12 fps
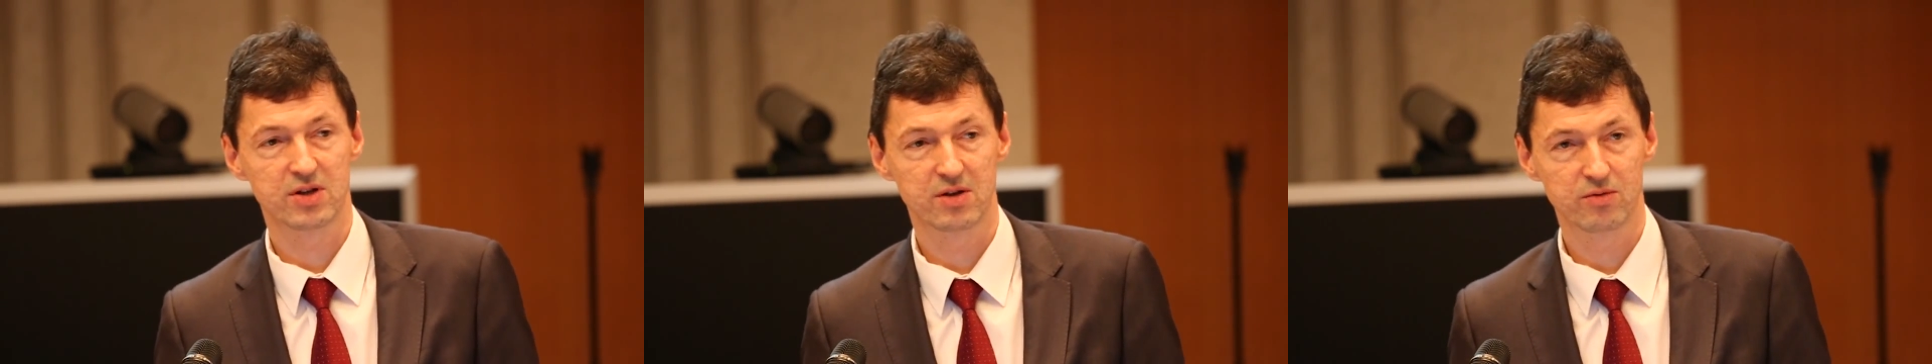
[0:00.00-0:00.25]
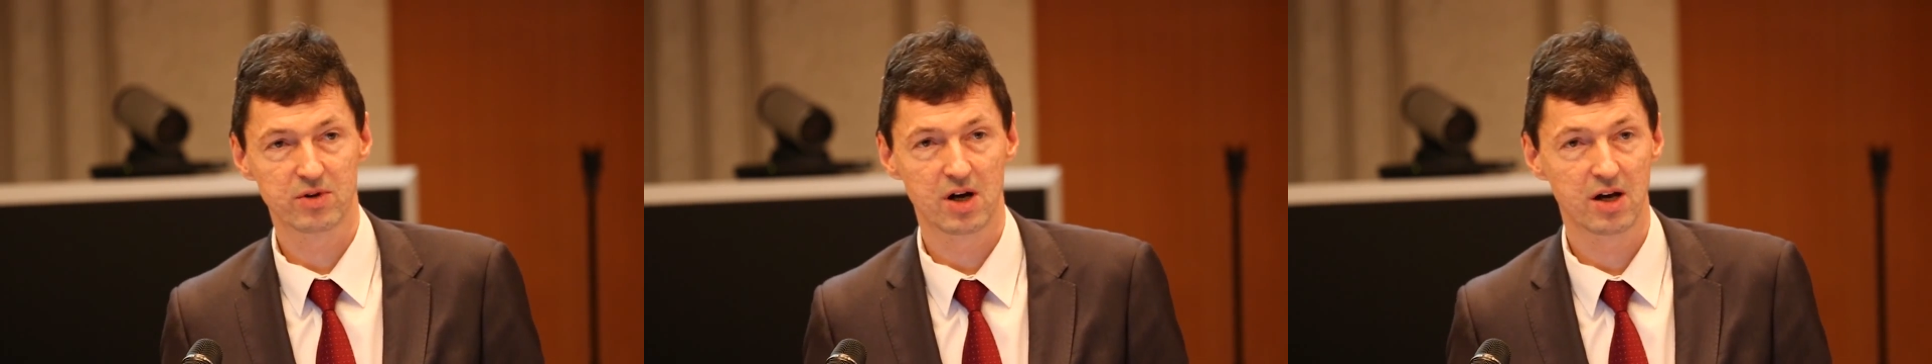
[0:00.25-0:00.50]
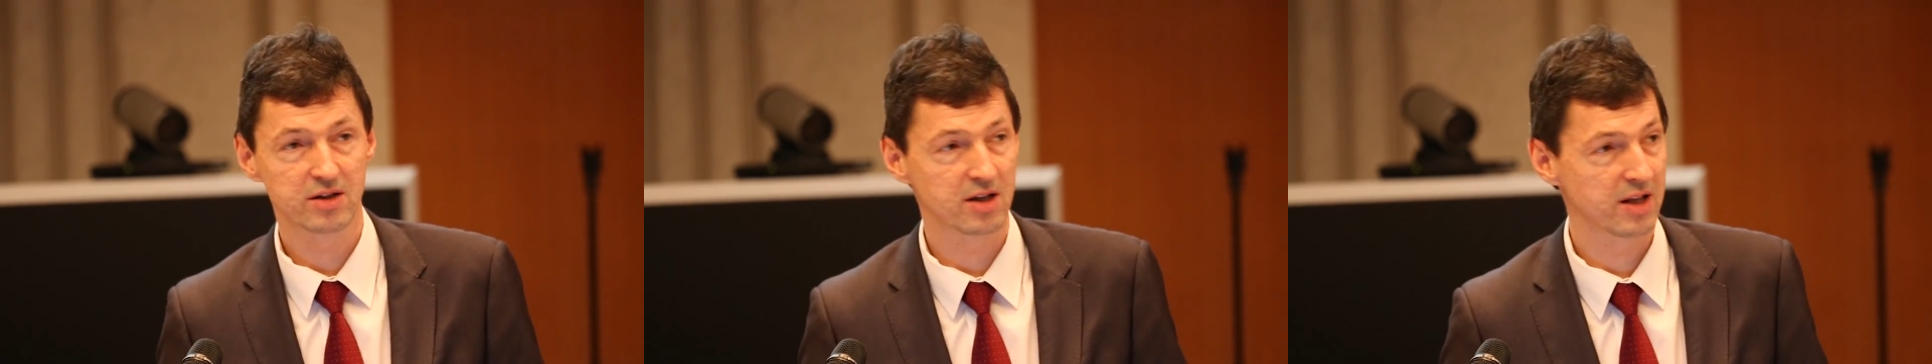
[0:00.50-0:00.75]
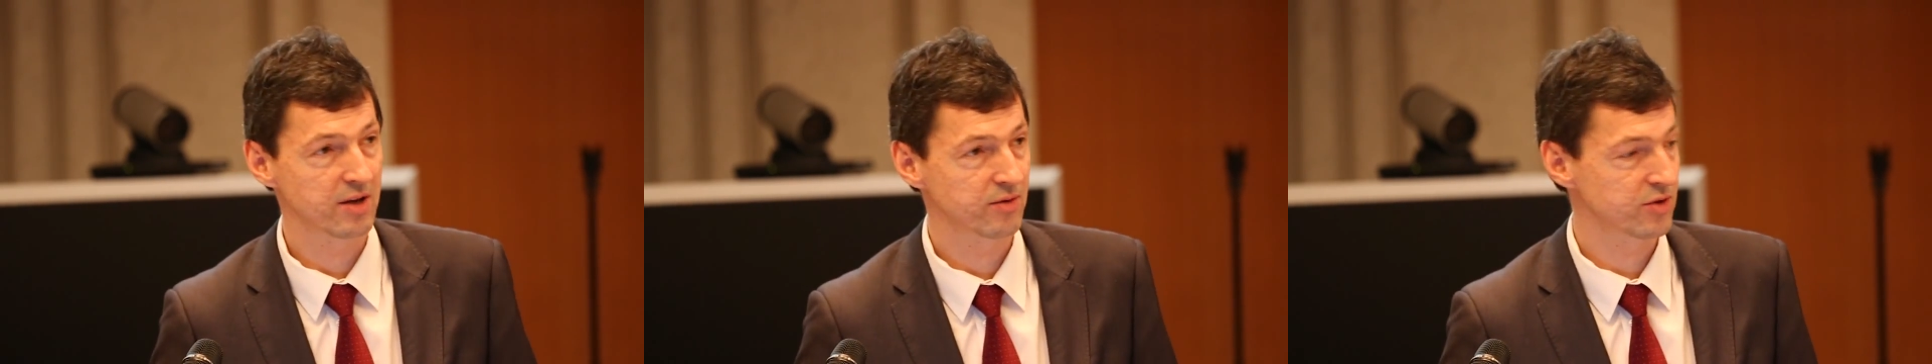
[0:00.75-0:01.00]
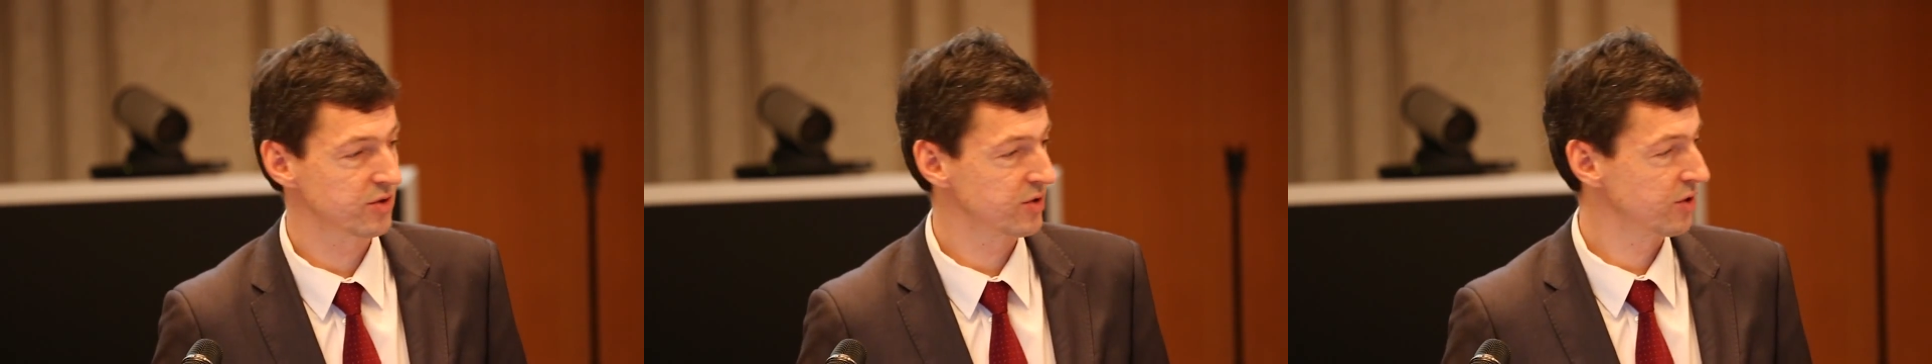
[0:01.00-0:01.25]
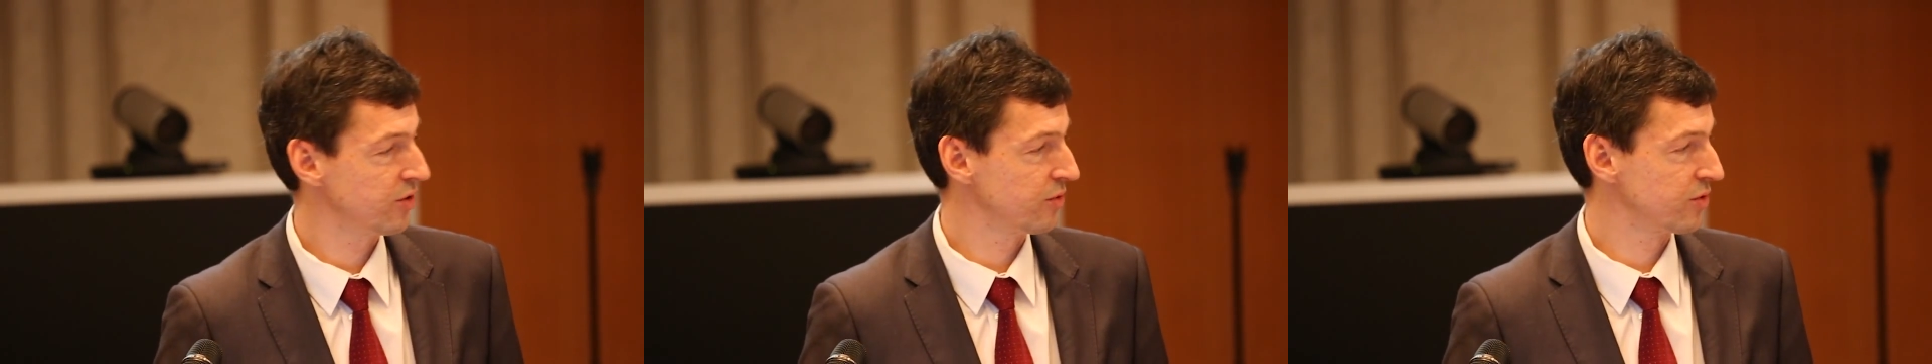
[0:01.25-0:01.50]
and there are other languages
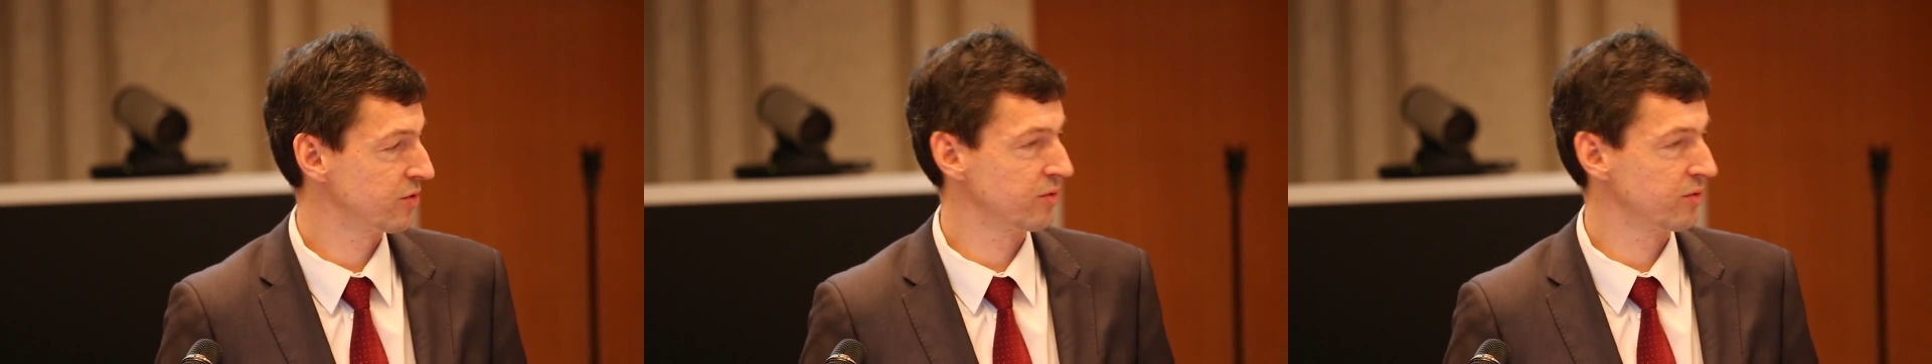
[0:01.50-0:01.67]
in use,